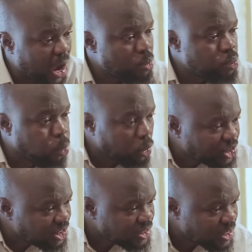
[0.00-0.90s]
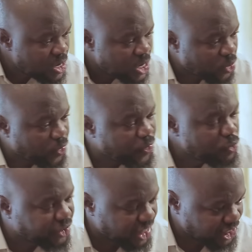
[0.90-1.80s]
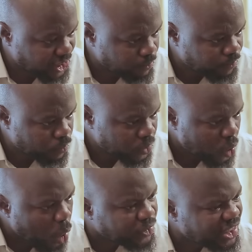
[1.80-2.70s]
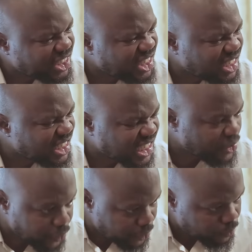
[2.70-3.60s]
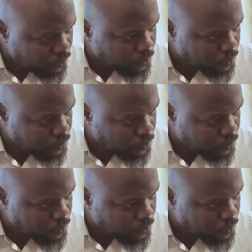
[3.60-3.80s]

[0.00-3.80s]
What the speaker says: I watched the footage of the CCTV.